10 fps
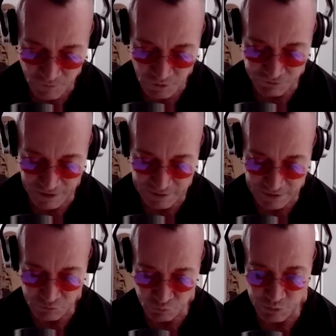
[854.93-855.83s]
the fact
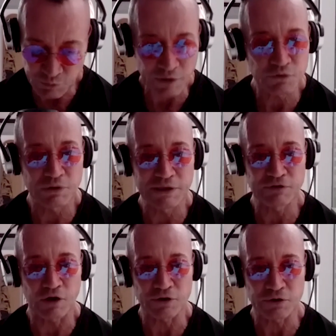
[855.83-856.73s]
that we want to live
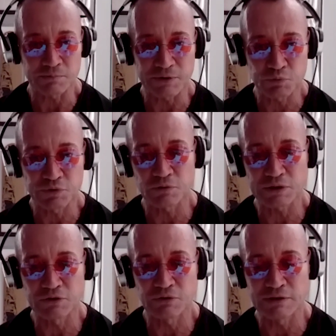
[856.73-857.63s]
longer, but we don't
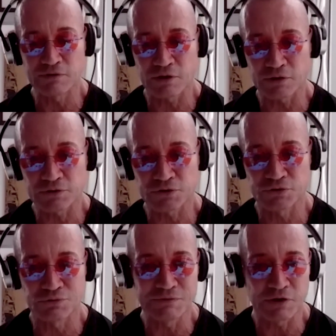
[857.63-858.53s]
want to live longer
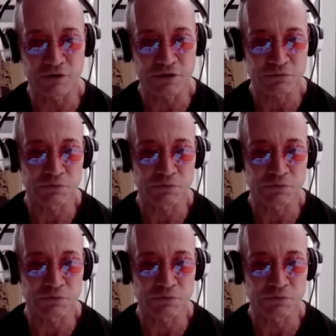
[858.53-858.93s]
just to live longer.